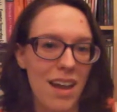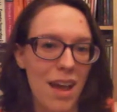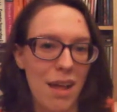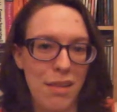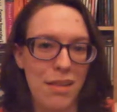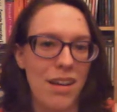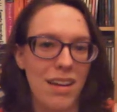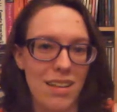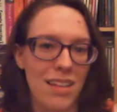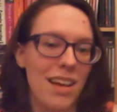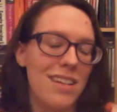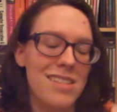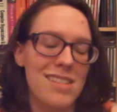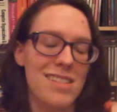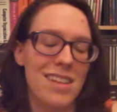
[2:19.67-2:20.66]
as
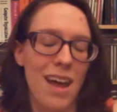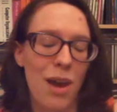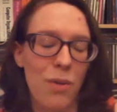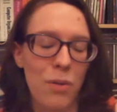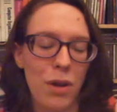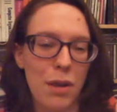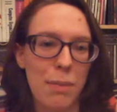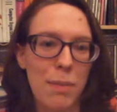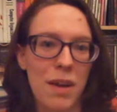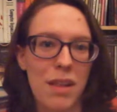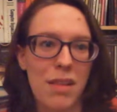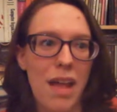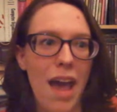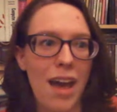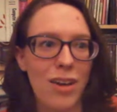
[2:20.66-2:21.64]
unenlightened as I was, but
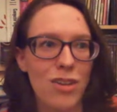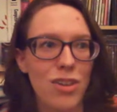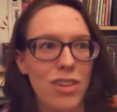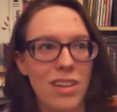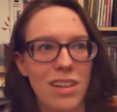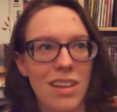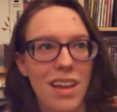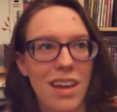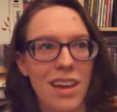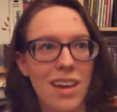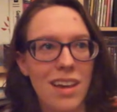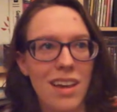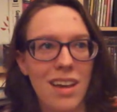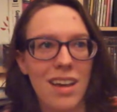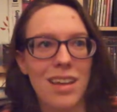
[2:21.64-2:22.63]
it's actually like